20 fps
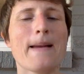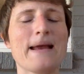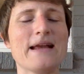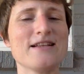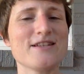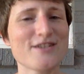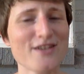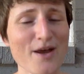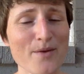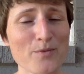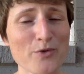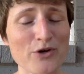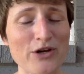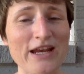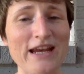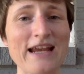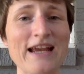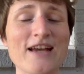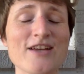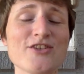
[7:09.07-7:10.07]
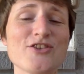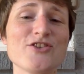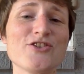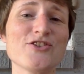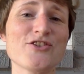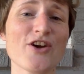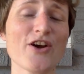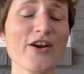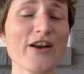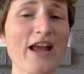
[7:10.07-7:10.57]
In summary,
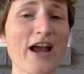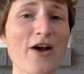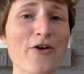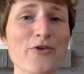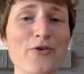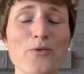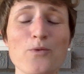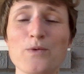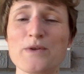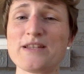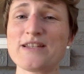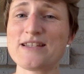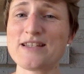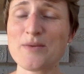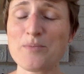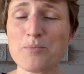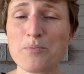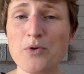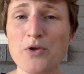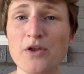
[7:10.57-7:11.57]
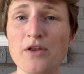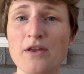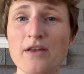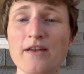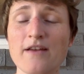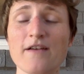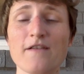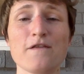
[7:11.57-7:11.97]
start out with simple,